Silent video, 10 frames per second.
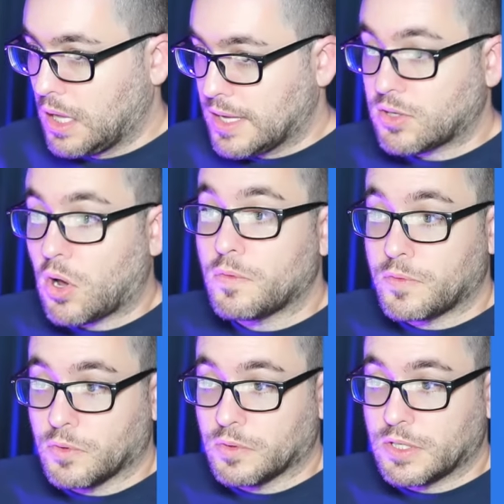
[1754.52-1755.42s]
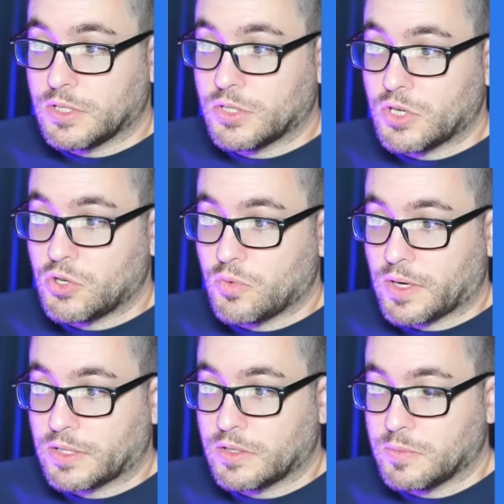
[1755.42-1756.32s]
as all fuel is
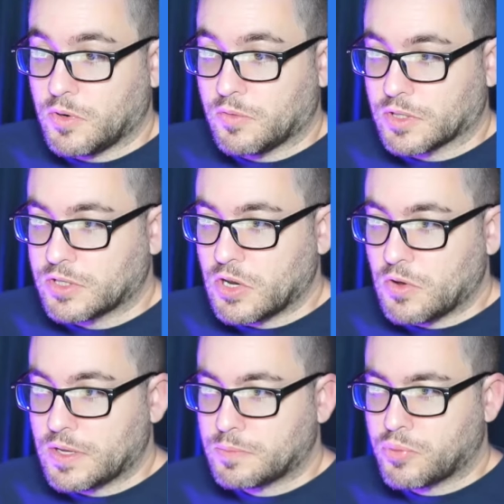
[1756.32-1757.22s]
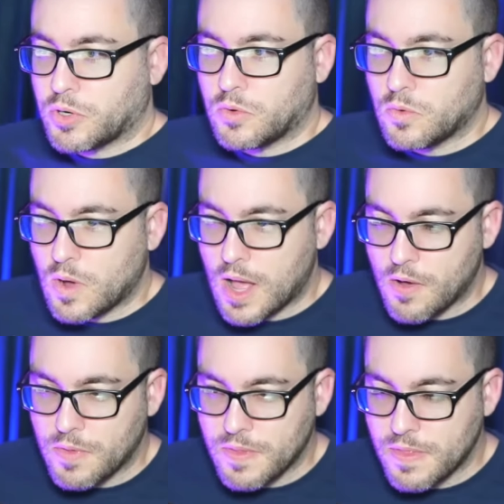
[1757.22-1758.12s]
directed to maneuvering. So that's pretty cool
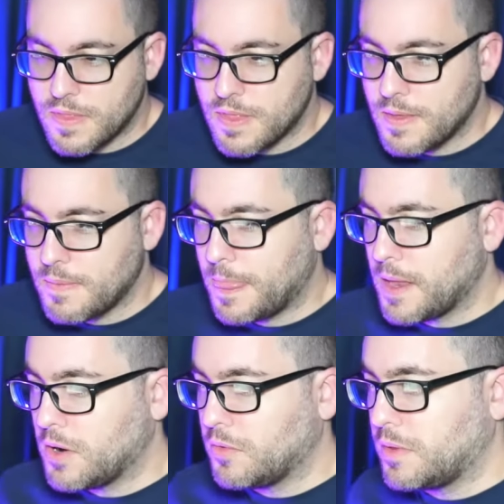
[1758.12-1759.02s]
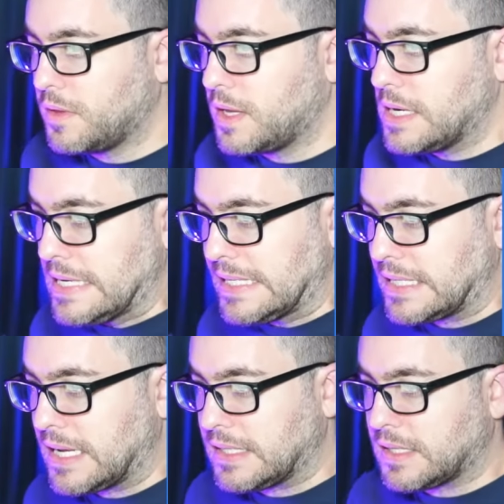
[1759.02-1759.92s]
how, you know, they
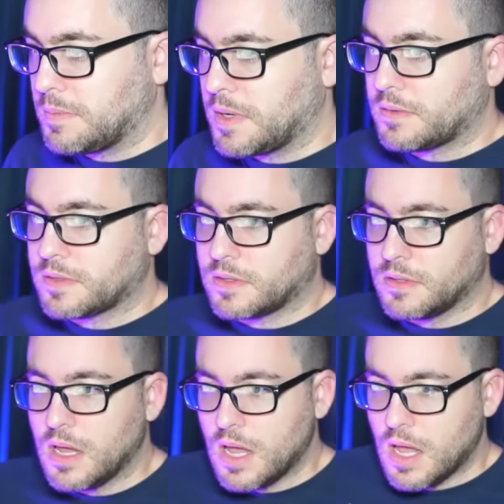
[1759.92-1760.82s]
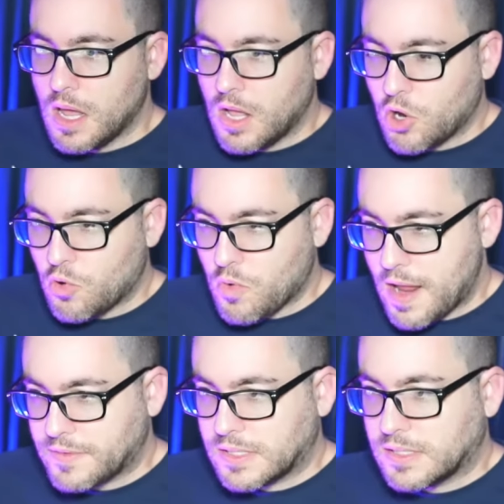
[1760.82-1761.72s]
discuss the Minovsky
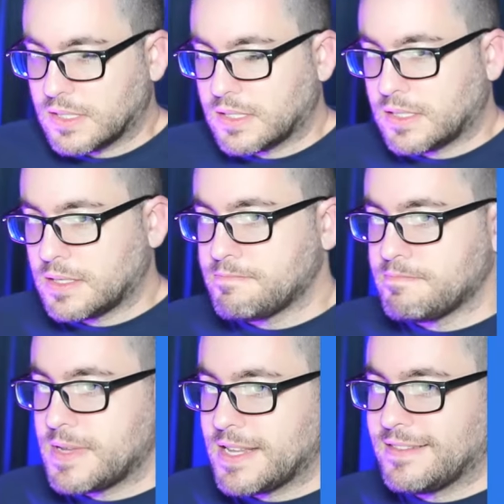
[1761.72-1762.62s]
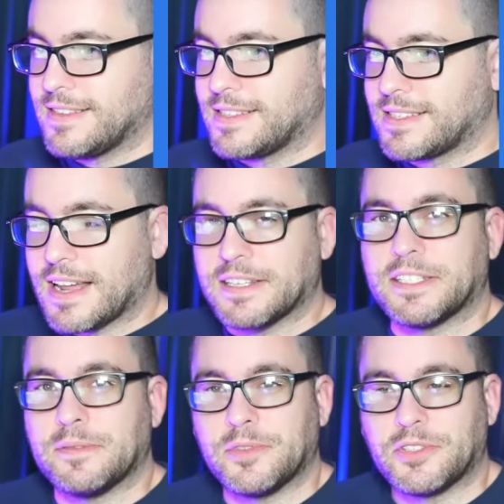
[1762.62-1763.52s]
craft system, and it's kind of
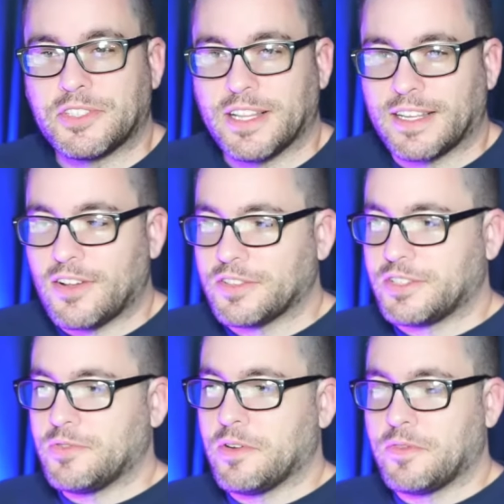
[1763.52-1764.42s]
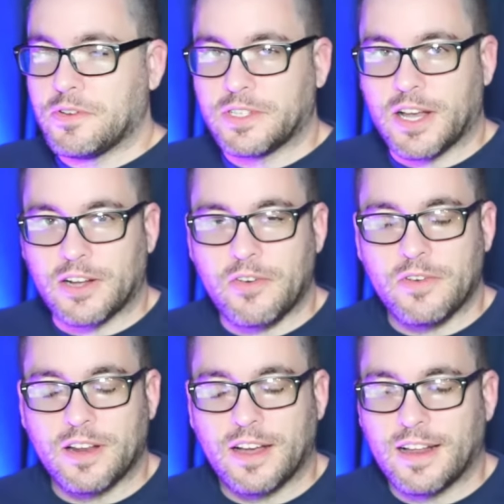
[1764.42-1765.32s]
similar to like all this UFO talk
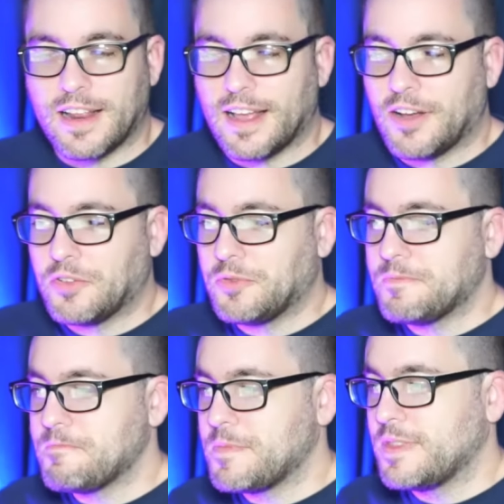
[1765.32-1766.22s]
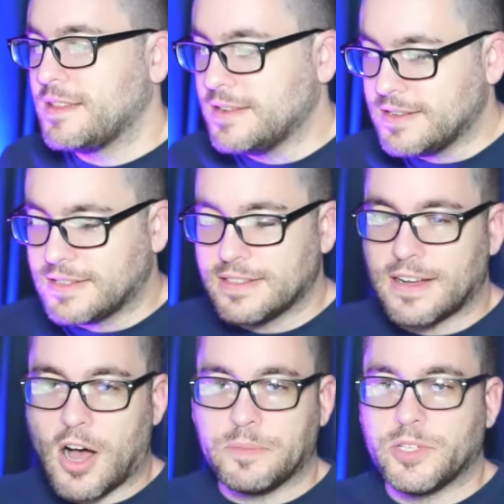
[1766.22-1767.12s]
going on, how these
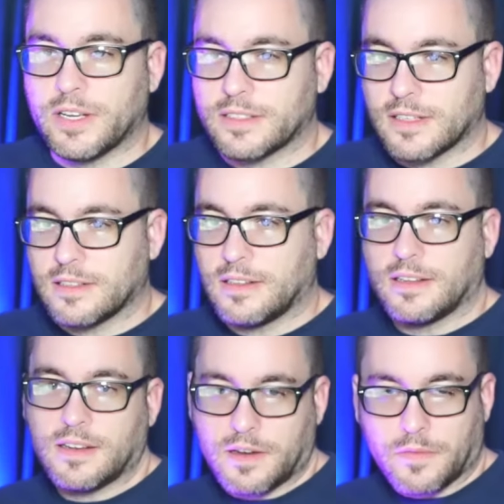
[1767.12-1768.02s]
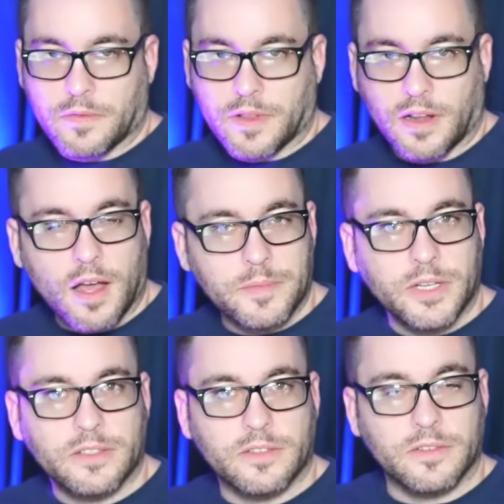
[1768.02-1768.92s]
objects, unidentified flying
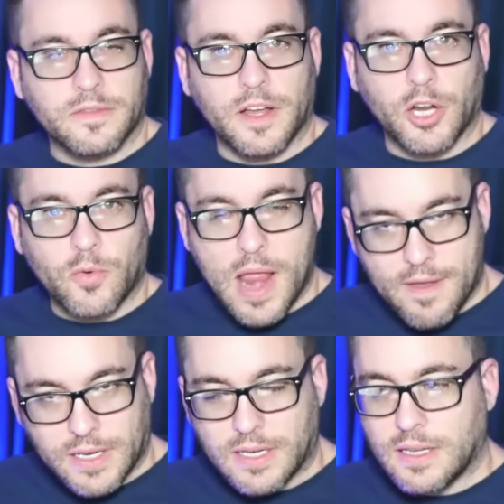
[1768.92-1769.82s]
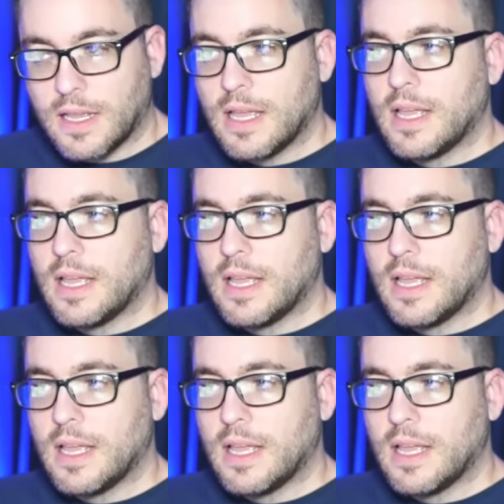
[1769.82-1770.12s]
objects, are defying gravity.